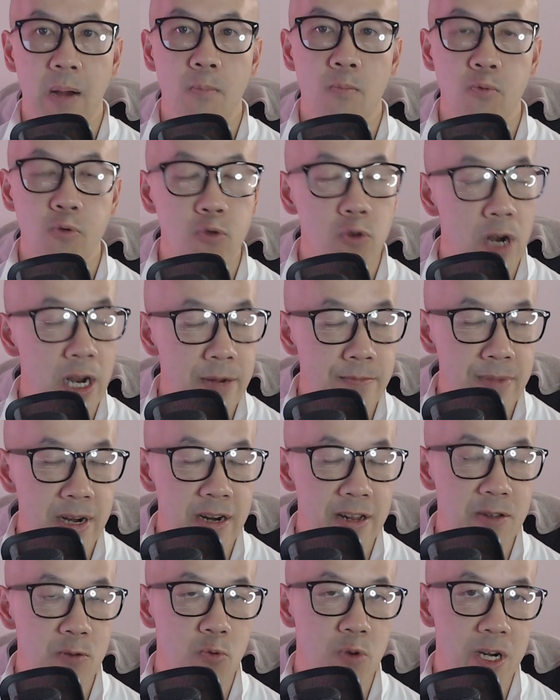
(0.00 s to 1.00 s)

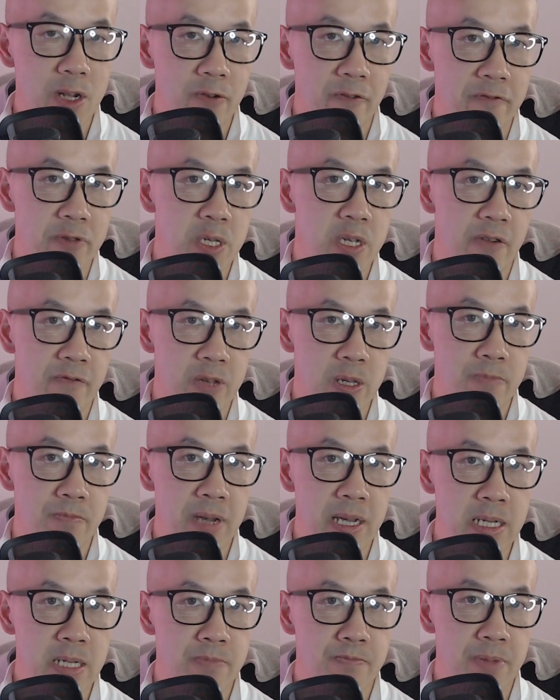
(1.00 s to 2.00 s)
primarily working with
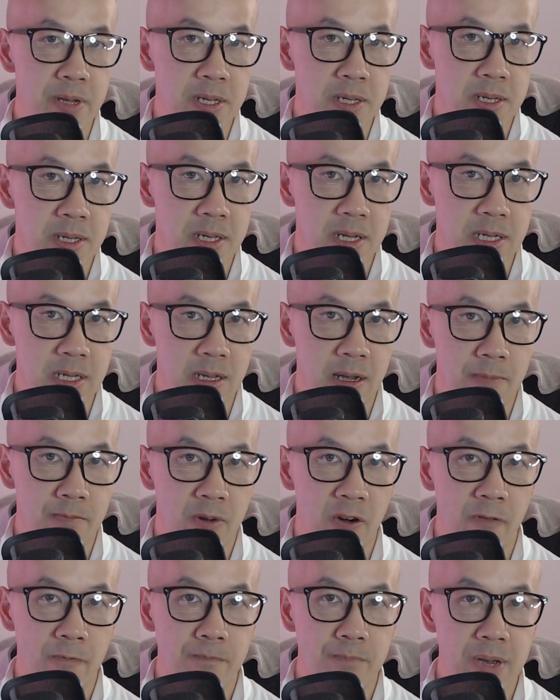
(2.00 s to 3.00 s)
service-based businesses of
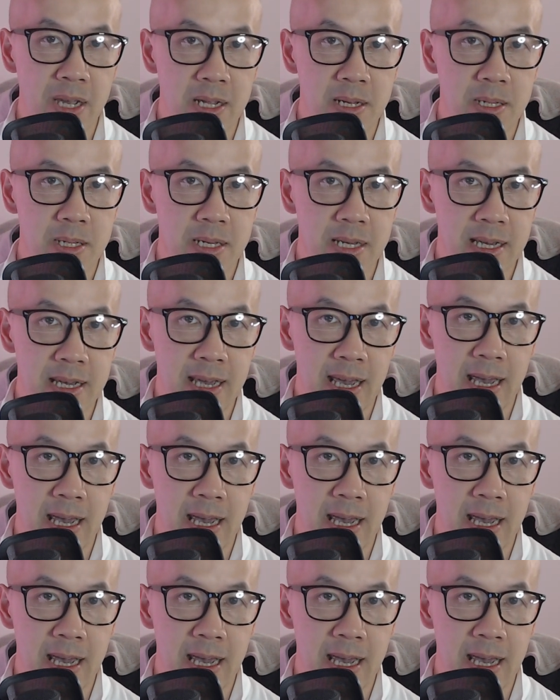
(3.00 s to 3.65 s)
both B2C